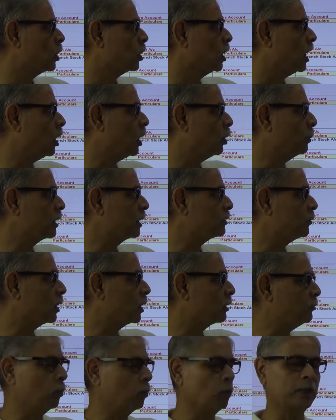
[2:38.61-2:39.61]
How much
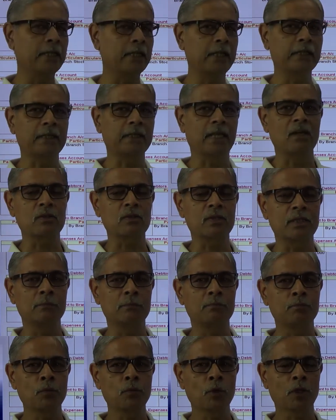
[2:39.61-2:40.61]
for
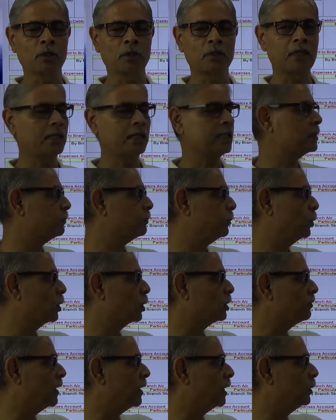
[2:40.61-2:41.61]
48,000? That is
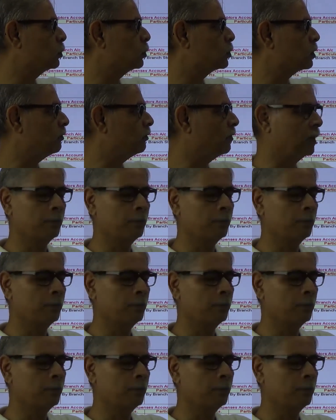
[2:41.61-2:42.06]
fourth value. So